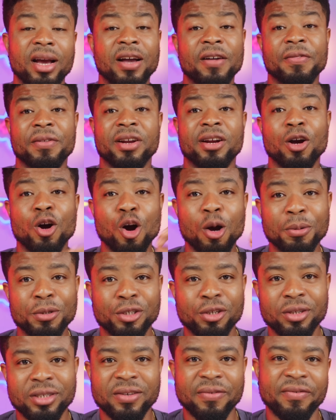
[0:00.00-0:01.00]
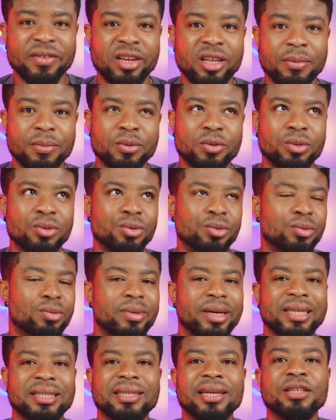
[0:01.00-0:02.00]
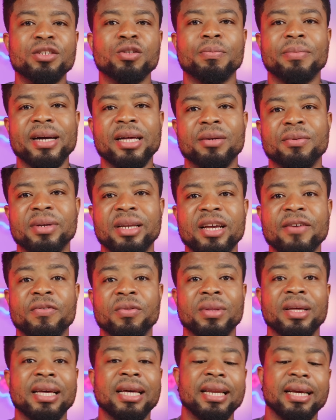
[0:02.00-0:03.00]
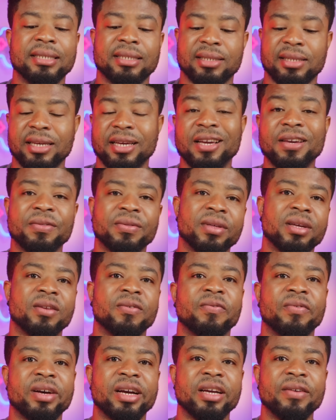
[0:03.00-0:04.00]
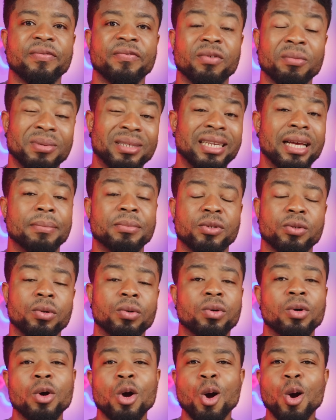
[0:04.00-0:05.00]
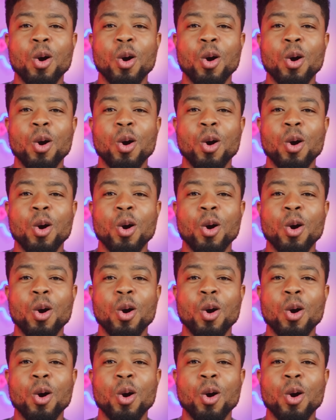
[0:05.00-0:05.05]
And there are options available to extend your battery life on the Galaxy A35 from Samsung.